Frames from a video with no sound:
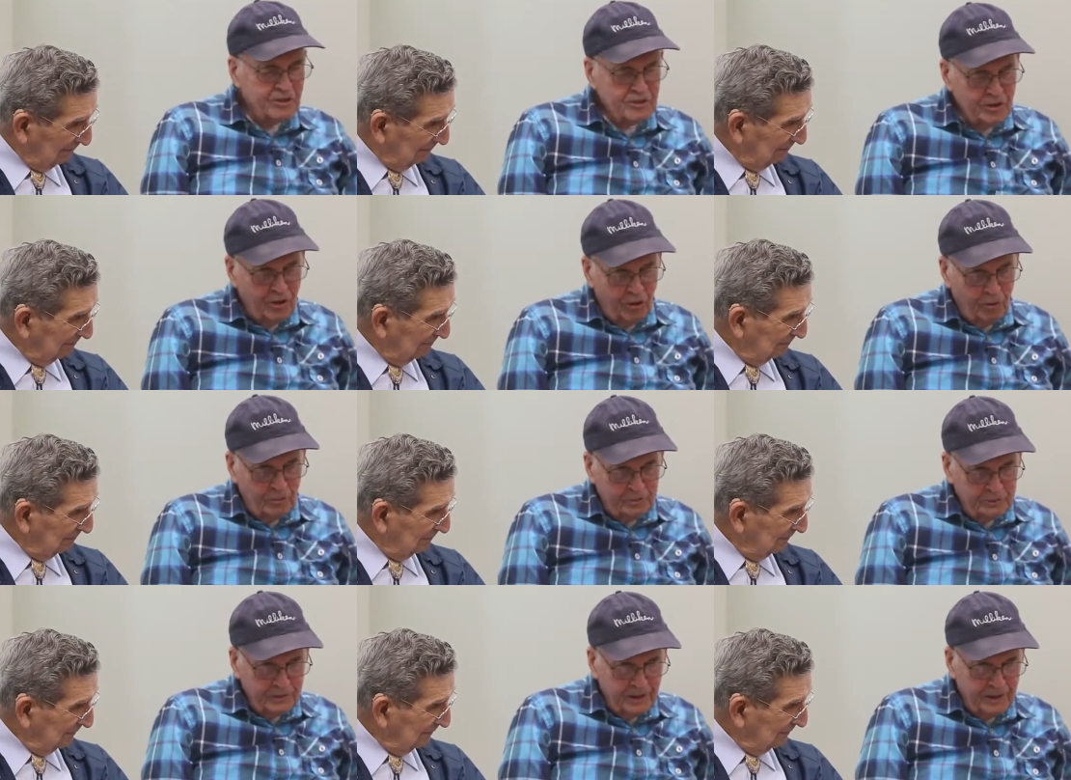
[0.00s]

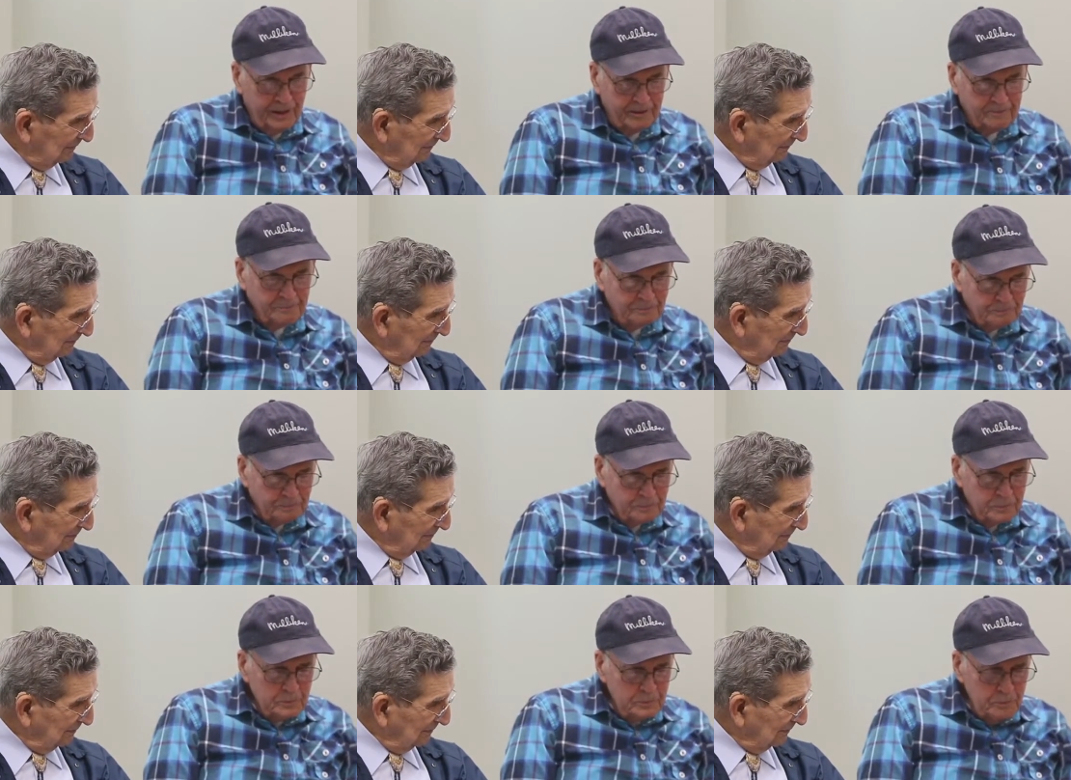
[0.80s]
Speaker 1: Stowe, uh,
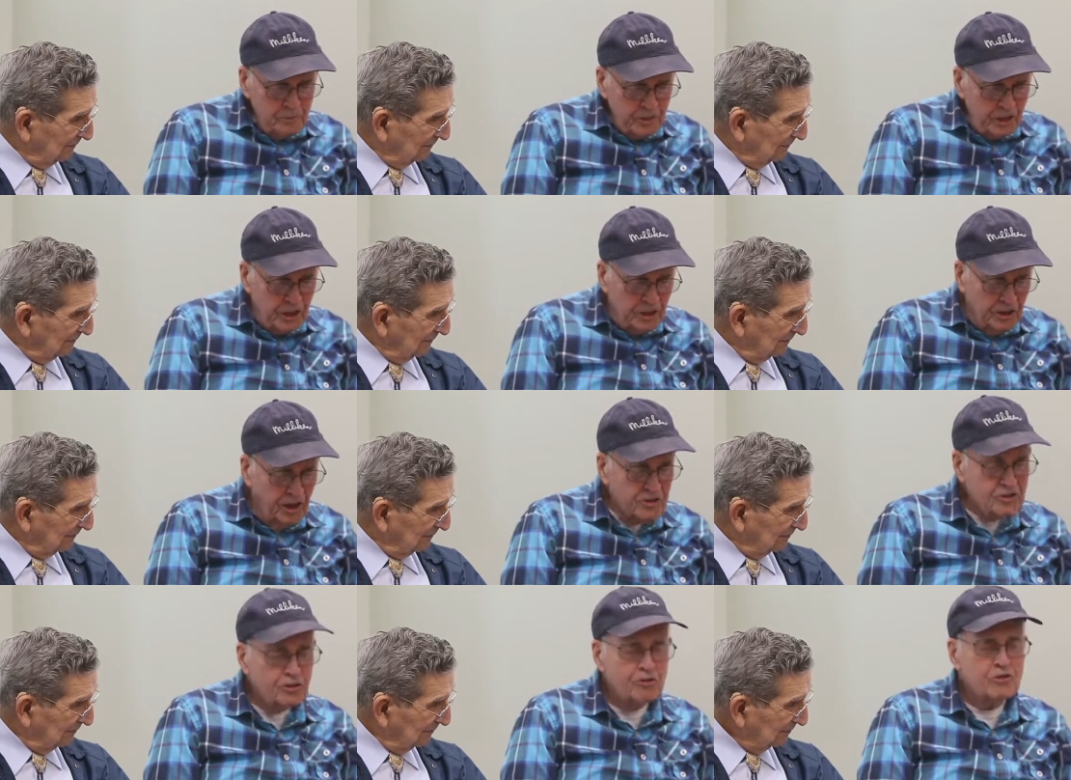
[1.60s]
he
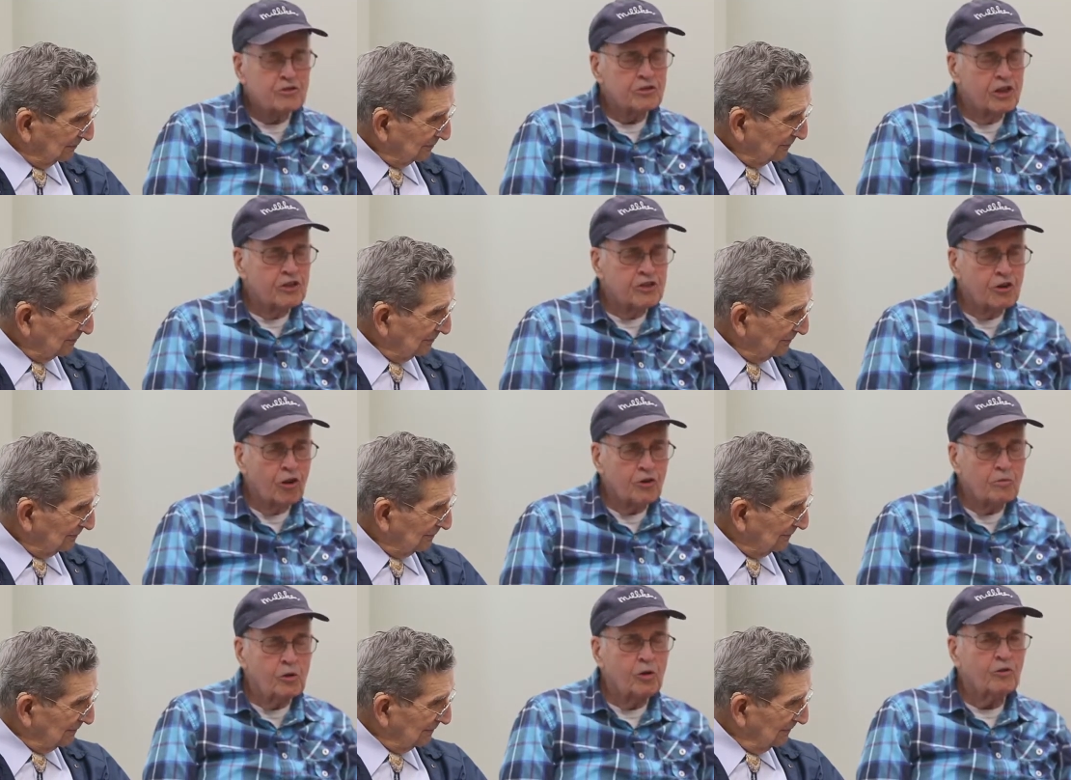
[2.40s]
also
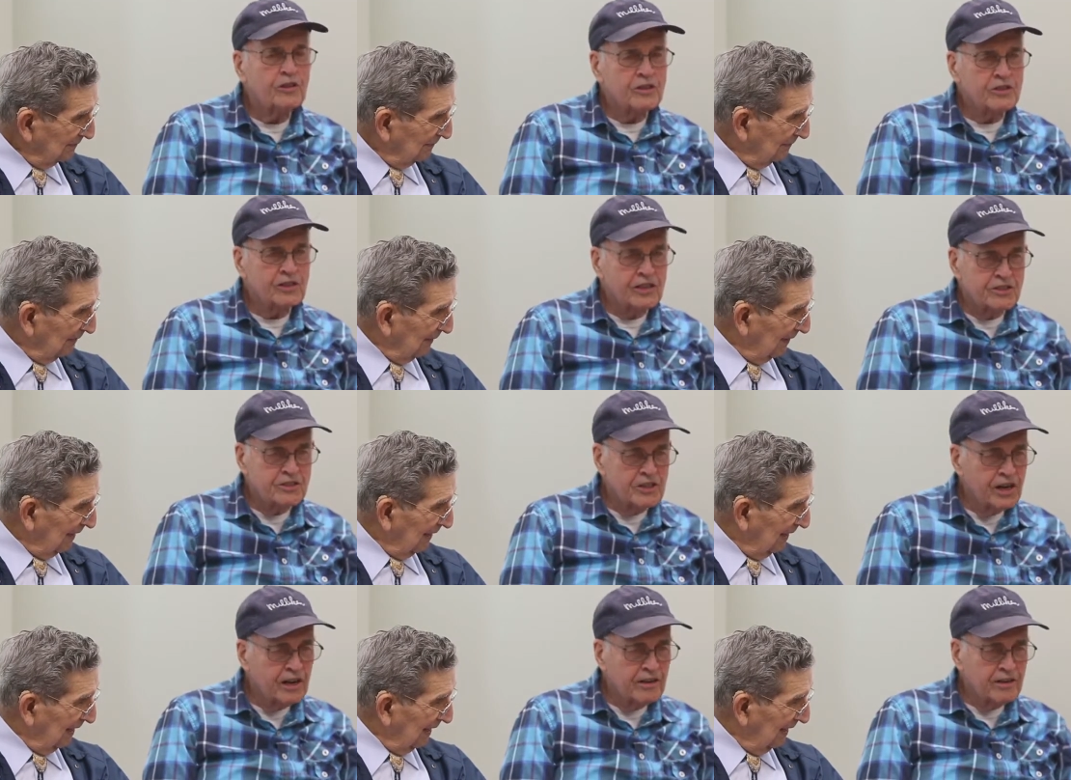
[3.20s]
showed movies on
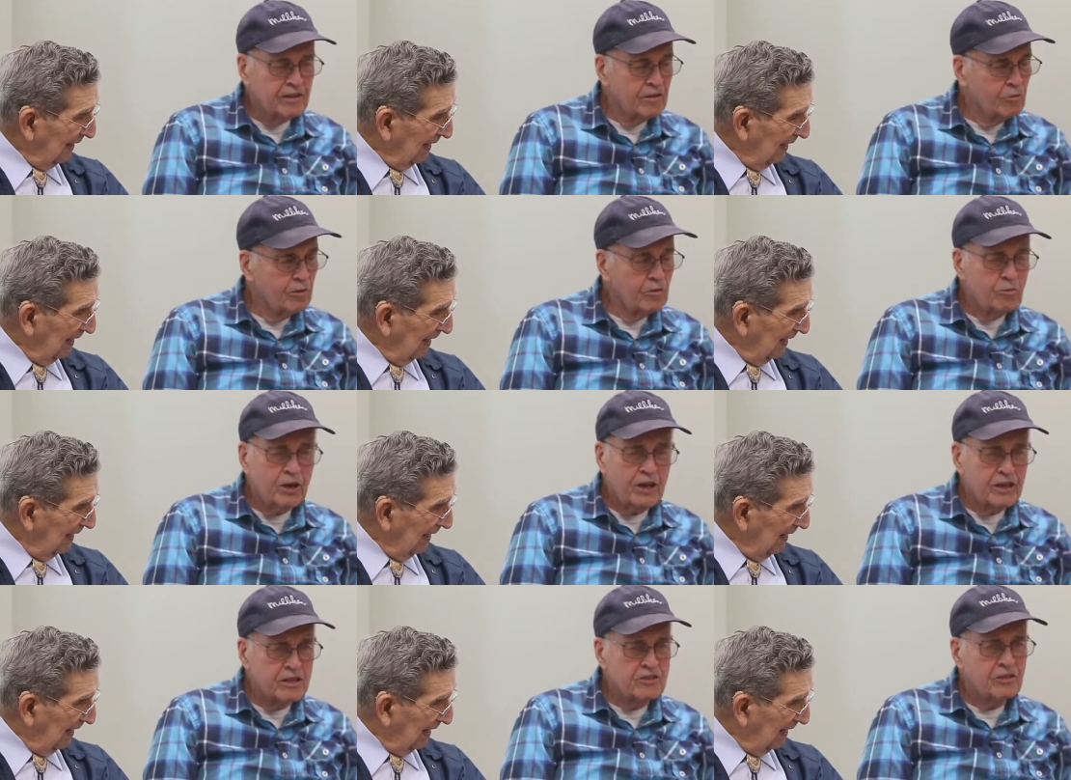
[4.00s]
Saturday, and
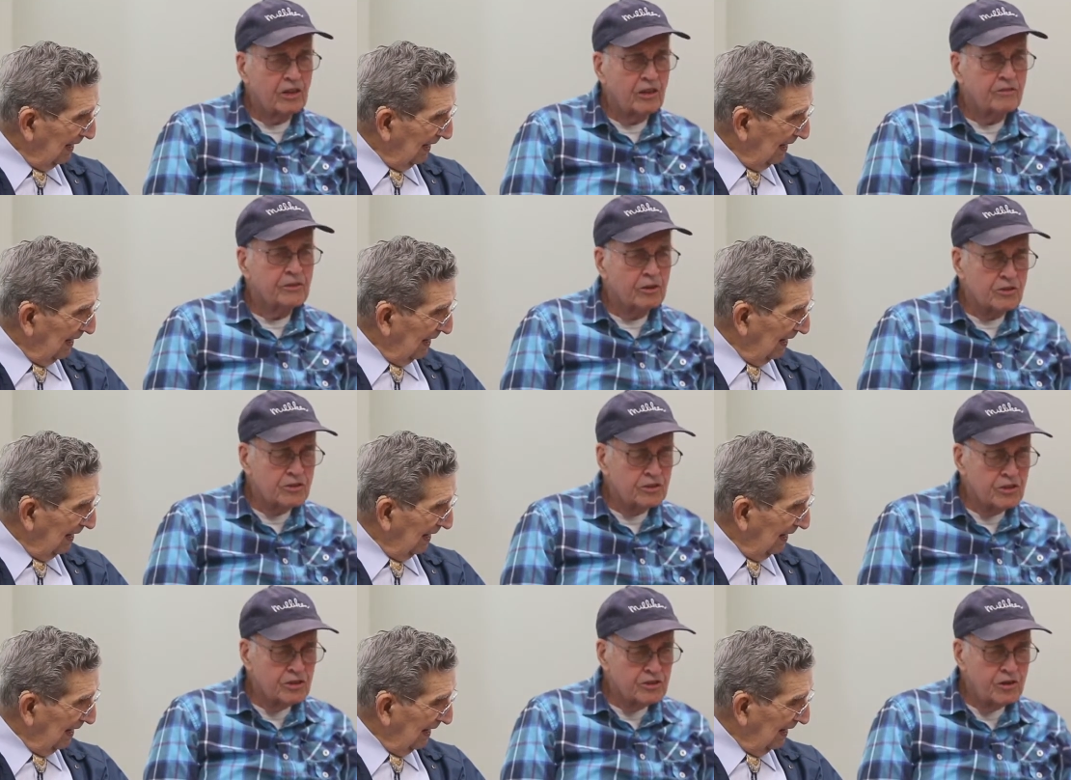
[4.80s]
we kids loved
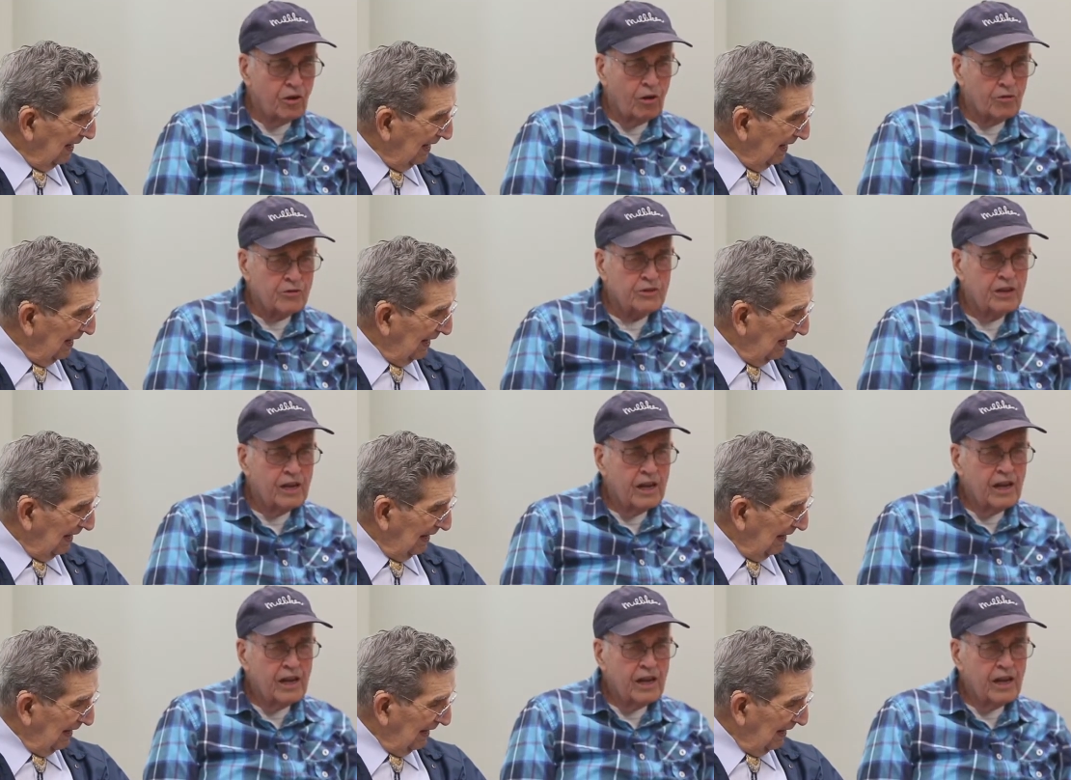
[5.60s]
those shows.